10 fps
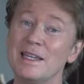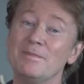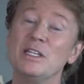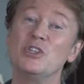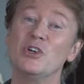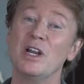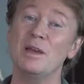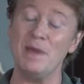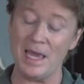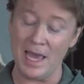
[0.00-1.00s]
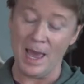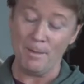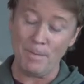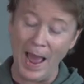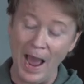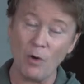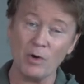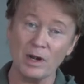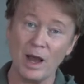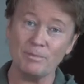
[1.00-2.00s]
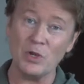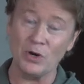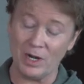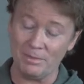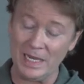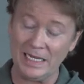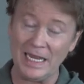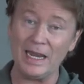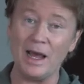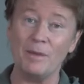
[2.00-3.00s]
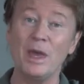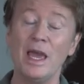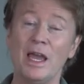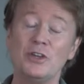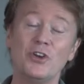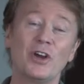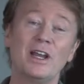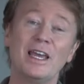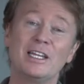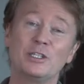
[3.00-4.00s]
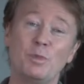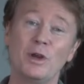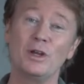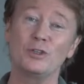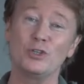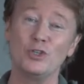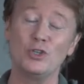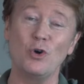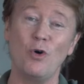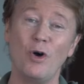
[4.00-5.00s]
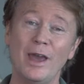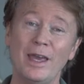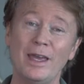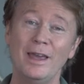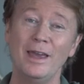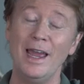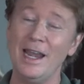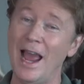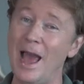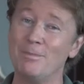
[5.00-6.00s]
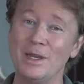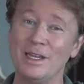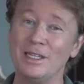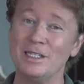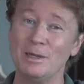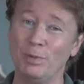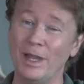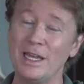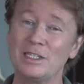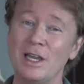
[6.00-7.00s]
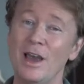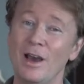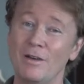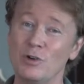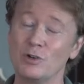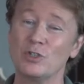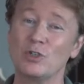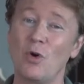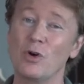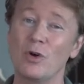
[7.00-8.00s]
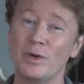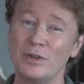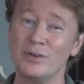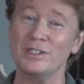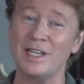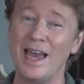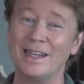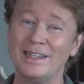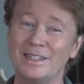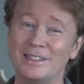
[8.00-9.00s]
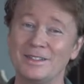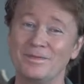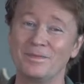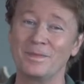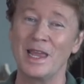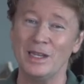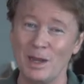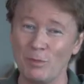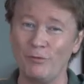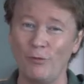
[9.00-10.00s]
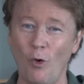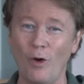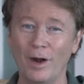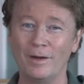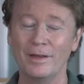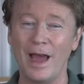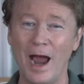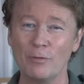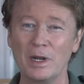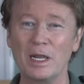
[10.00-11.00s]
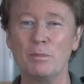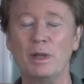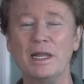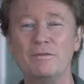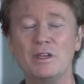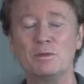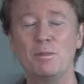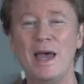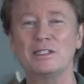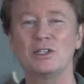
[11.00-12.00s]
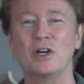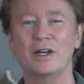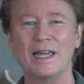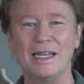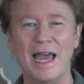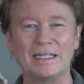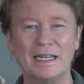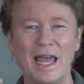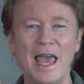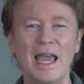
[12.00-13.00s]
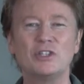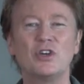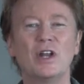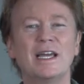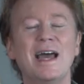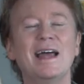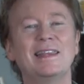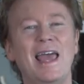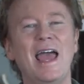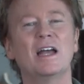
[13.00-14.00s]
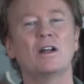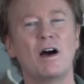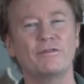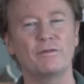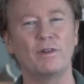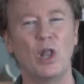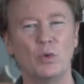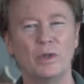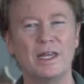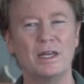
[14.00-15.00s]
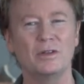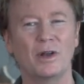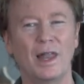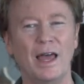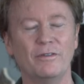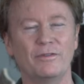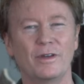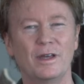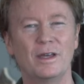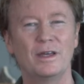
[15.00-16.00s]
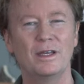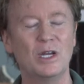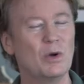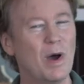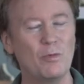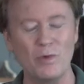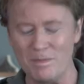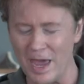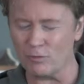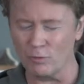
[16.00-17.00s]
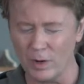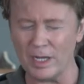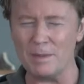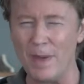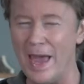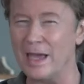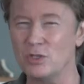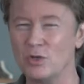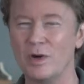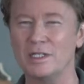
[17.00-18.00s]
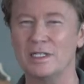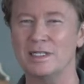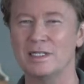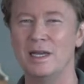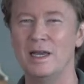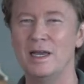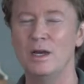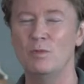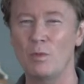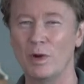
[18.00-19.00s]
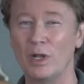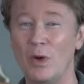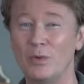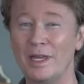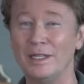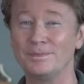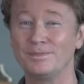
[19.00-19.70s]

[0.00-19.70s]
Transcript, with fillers: That means you're going to be powered up, you're going to be lit up, and you're going to experience joy and happiness in place of your sorrow and your sadness. Number four, I really believe this message on Connected, it's going to cut the head off of lonely in your life. You know what? We make really bad choices when we're lonely.